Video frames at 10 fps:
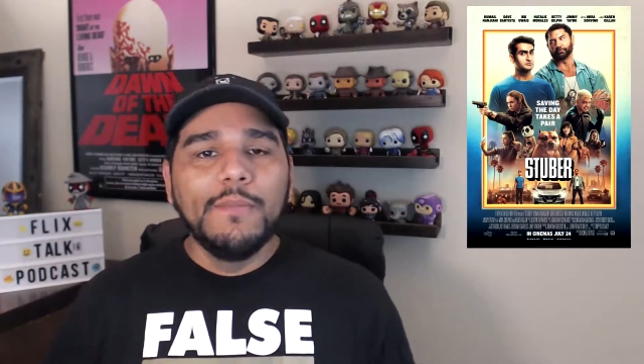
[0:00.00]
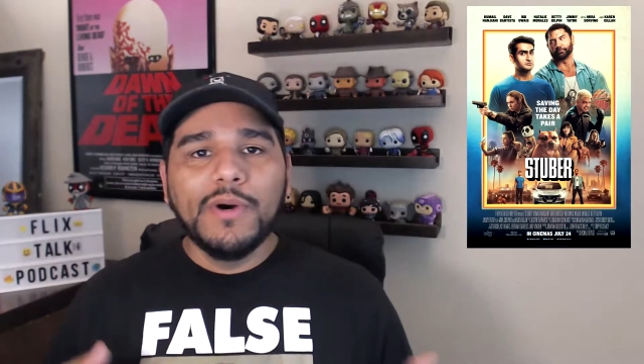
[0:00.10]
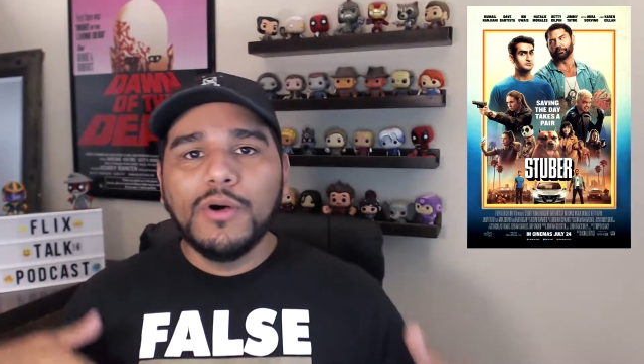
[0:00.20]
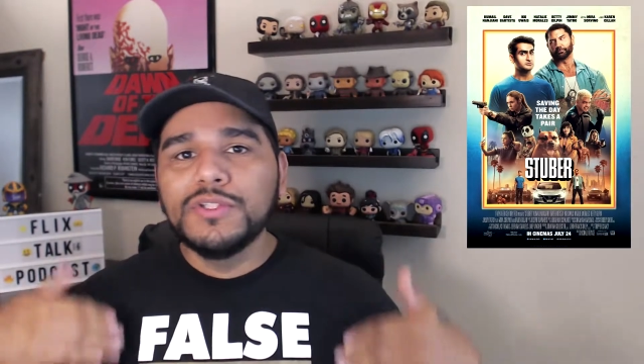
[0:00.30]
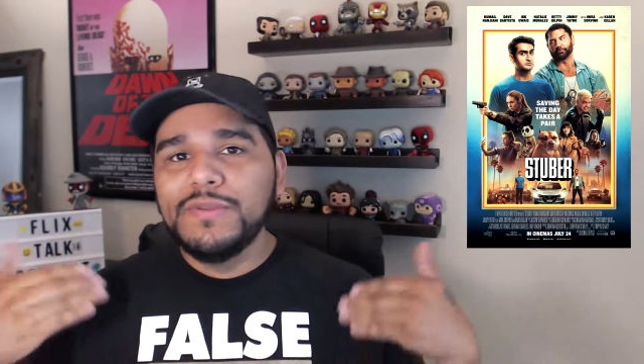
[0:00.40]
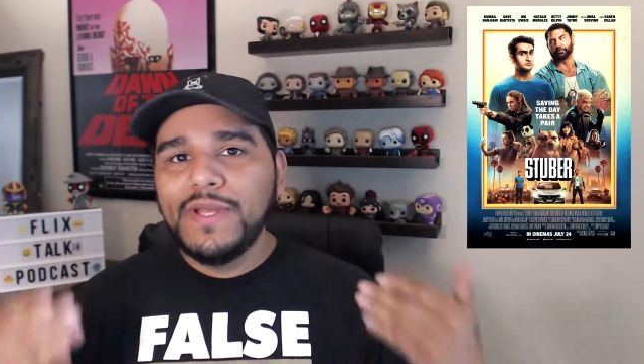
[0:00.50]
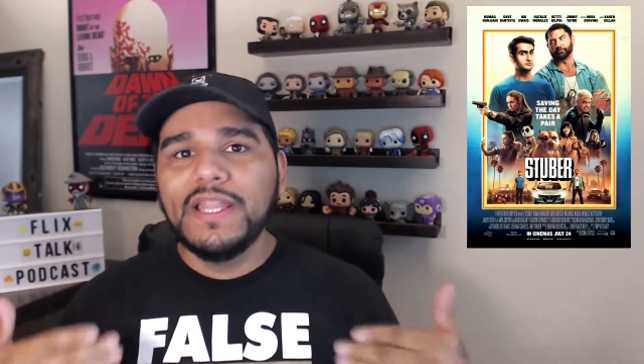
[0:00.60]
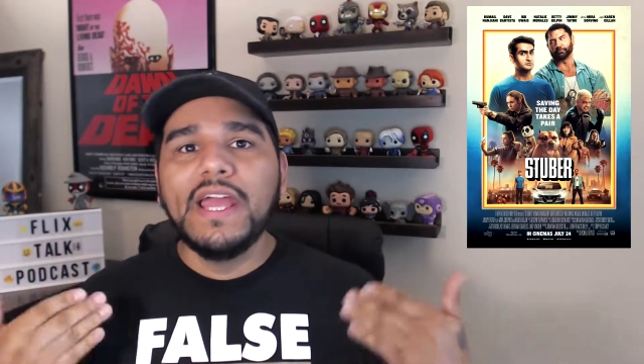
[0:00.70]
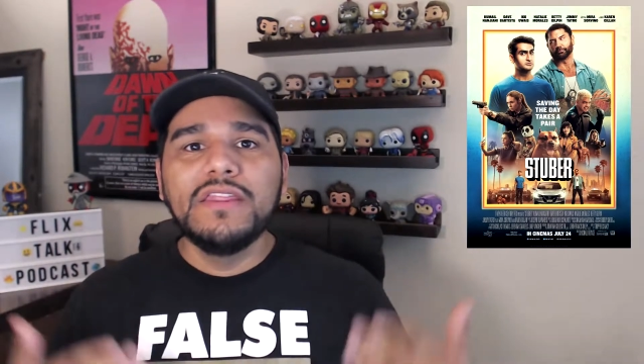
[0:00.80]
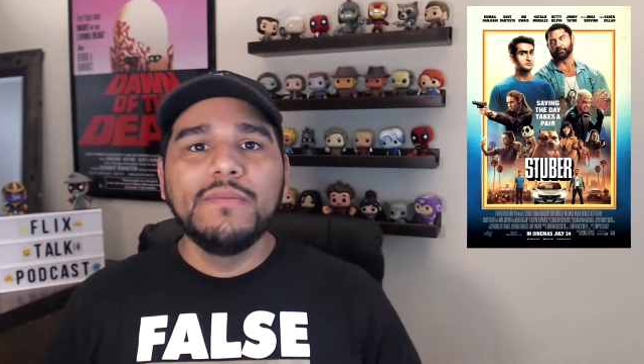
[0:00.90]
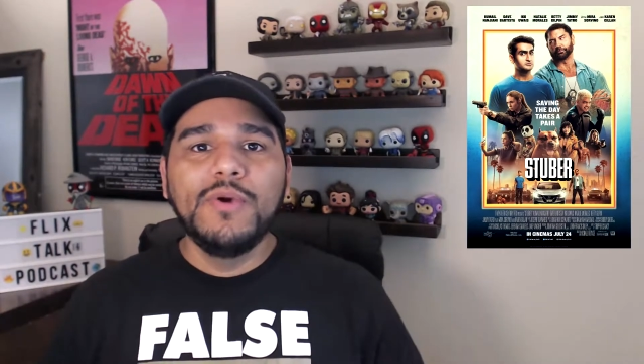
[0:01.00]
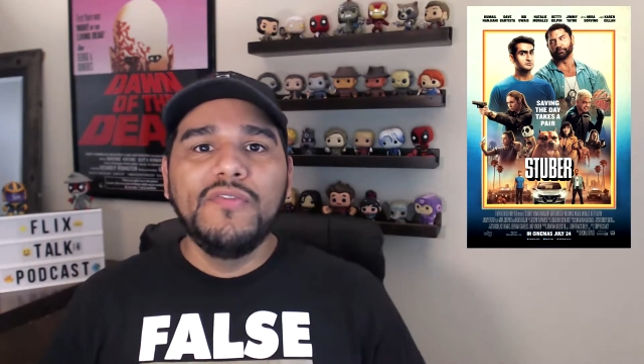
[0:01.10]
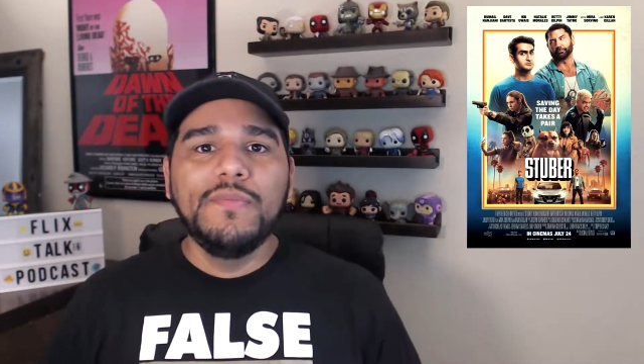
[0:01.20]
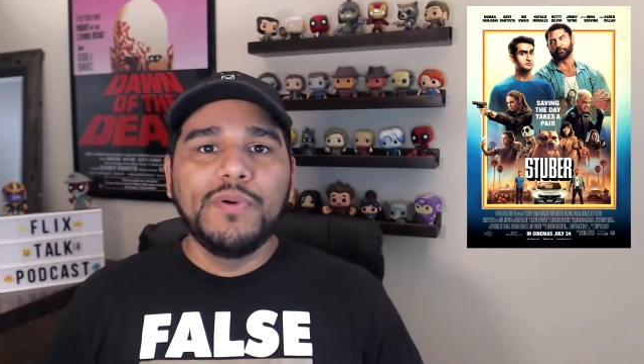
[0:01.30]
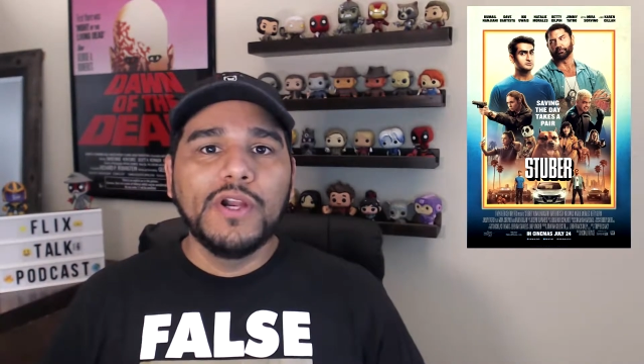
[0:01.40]
But ultimately, as the
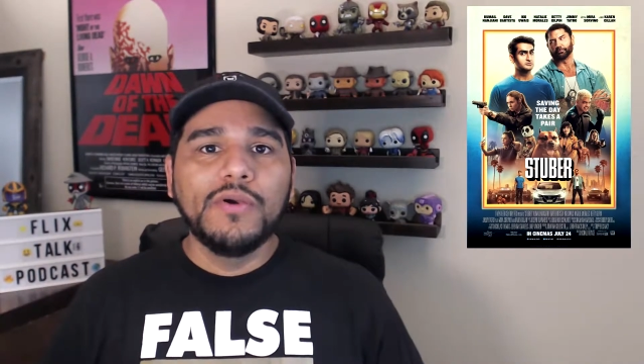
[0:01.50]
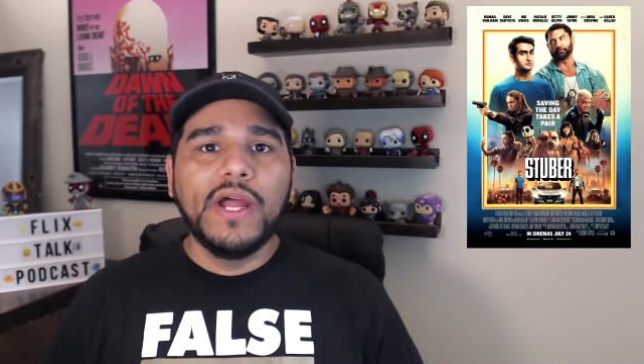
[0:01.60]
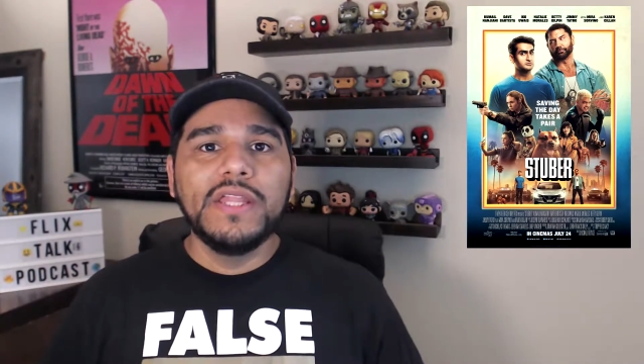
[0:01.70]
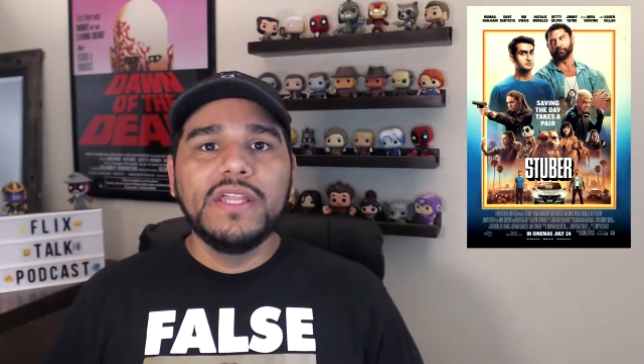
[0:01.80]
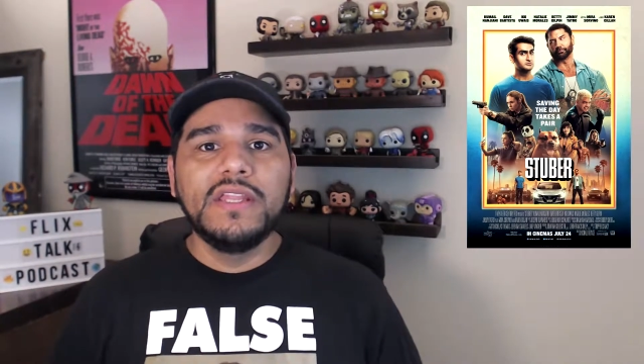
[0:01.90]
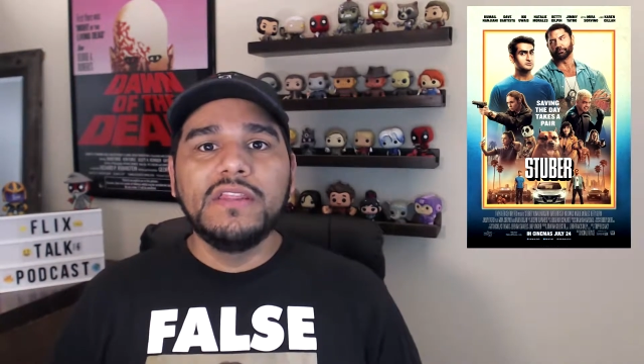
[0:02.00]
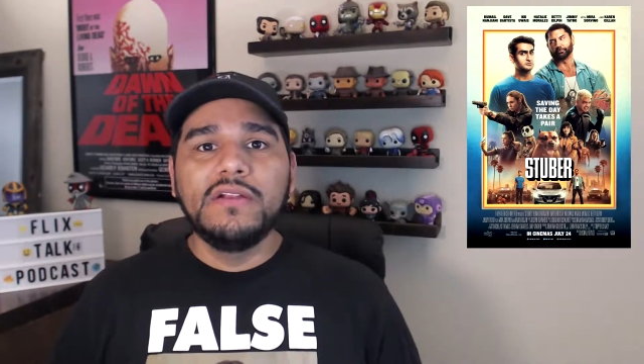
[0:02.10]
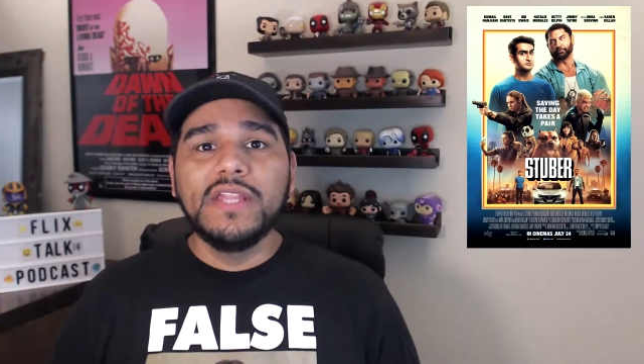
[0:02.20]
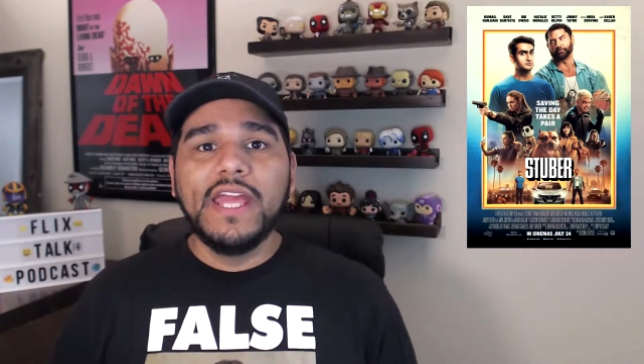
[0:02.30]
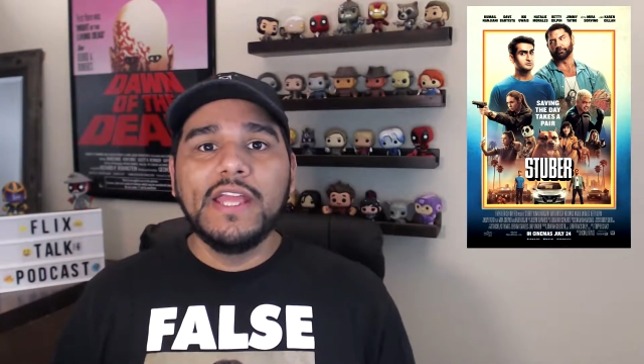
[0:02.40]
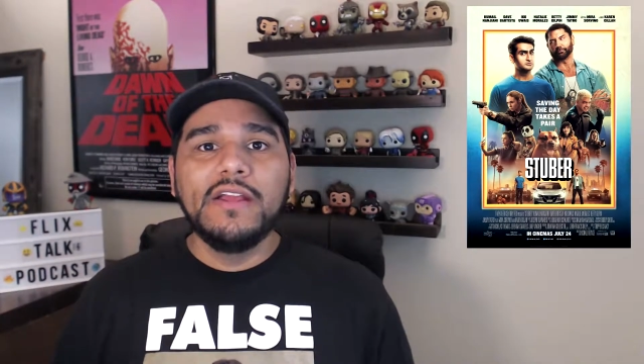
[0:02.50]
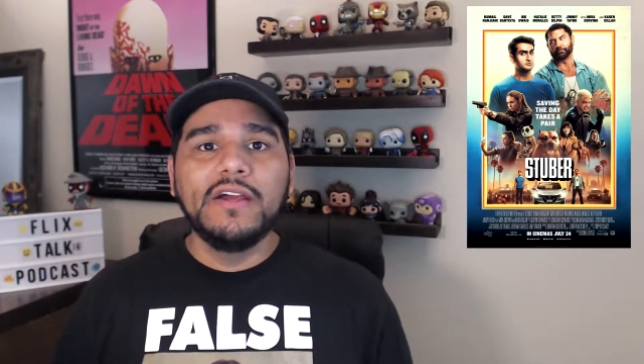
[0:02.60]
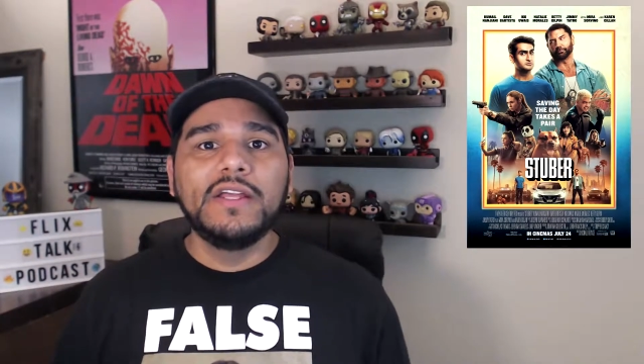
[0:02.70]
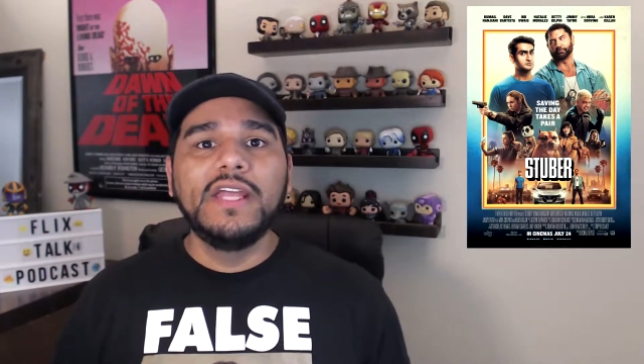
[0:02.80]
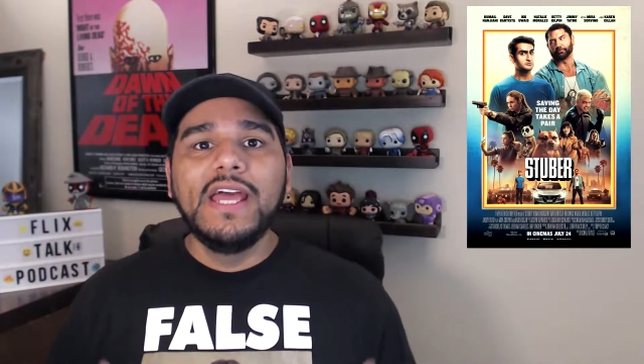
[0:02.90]
movie progresses, there's a
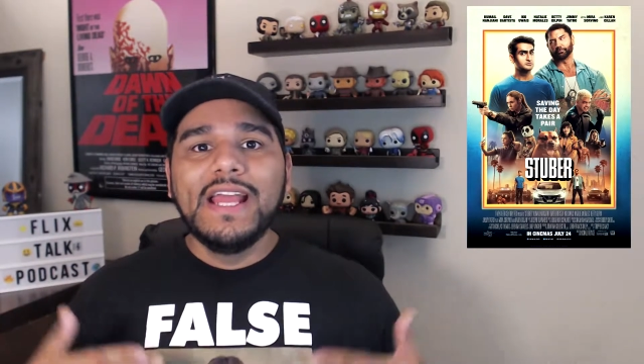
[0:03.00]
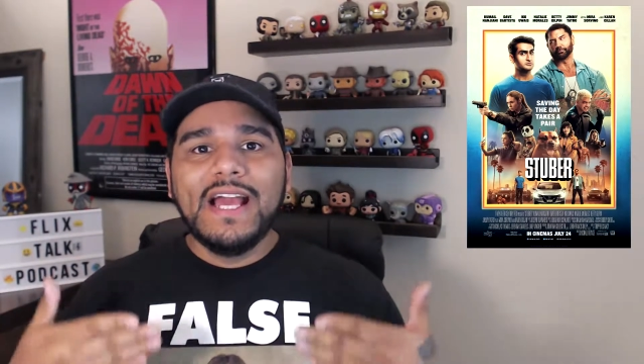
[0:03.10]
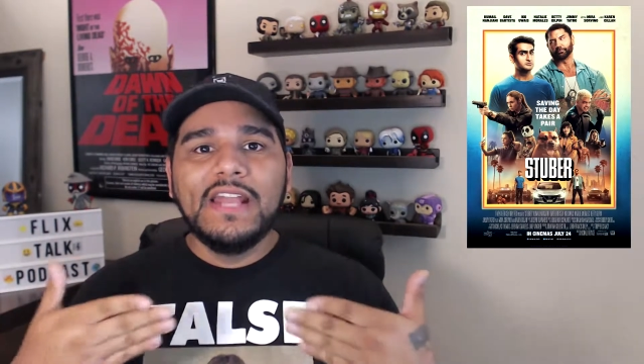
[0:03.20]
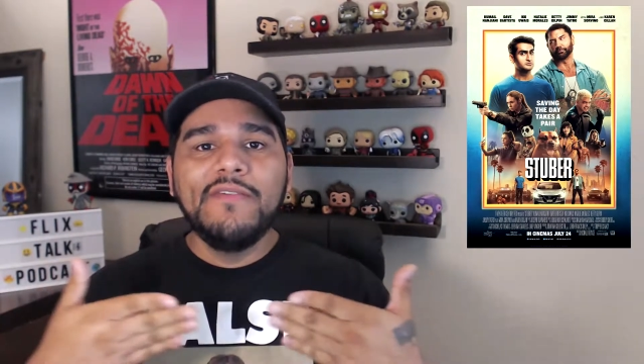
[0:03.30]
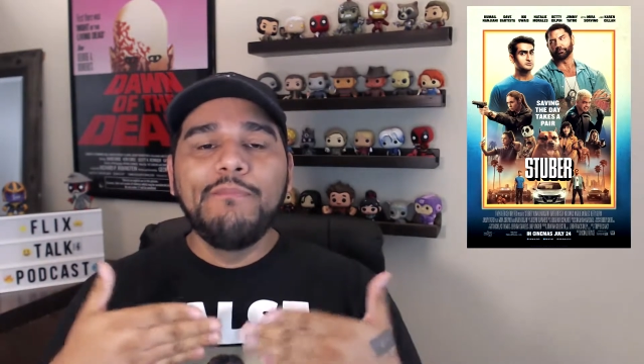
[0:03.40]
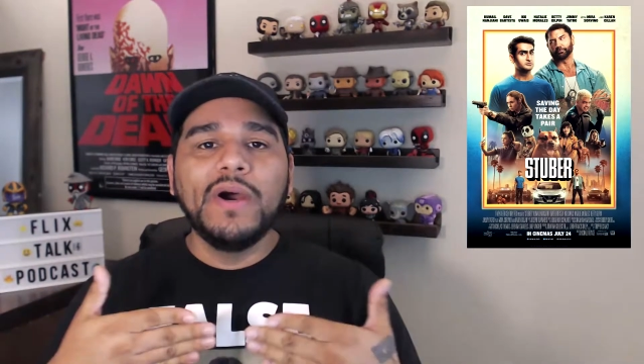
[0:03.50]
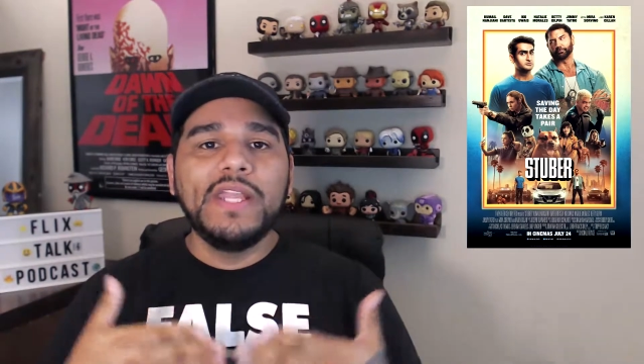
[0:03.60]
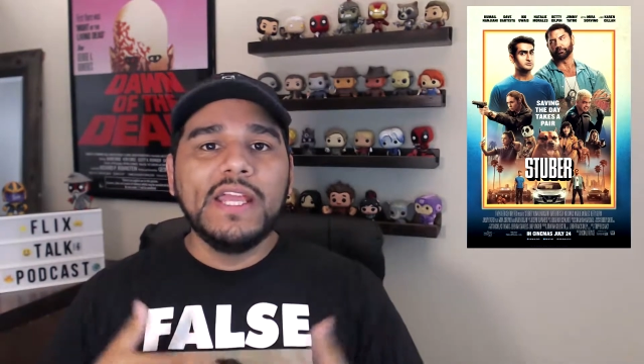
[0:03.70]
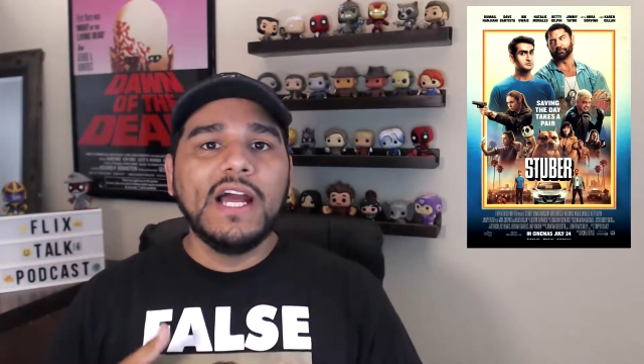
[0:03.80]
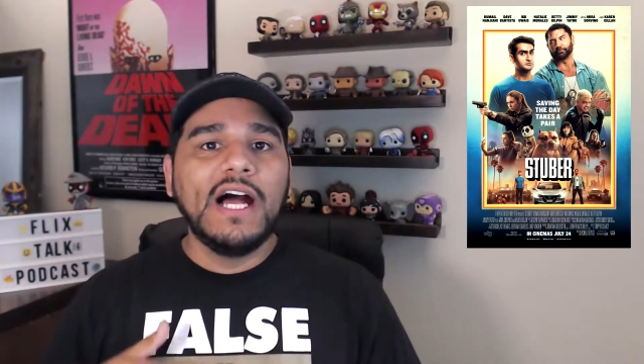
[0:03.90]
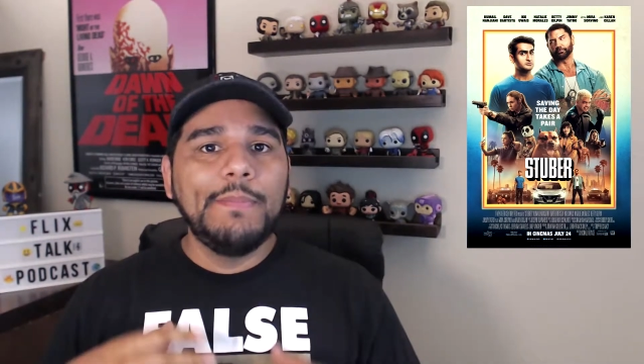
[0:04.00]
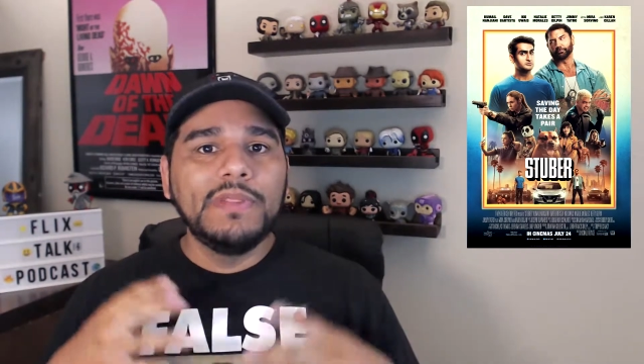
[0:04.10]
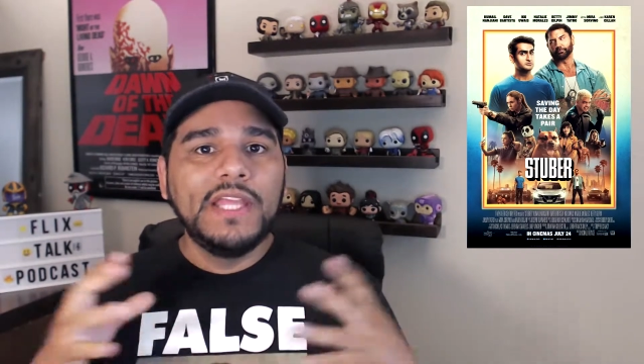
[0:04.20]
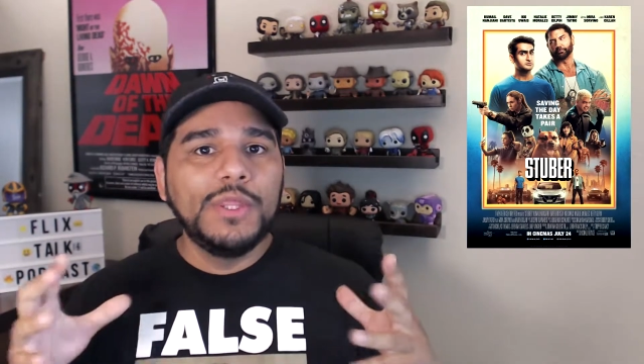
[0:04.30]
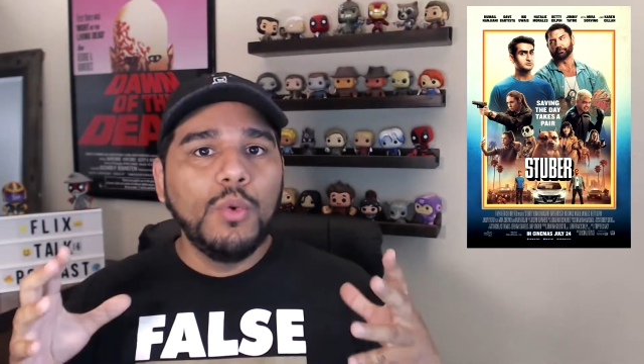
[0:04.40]
good kind of buddy cop Lethal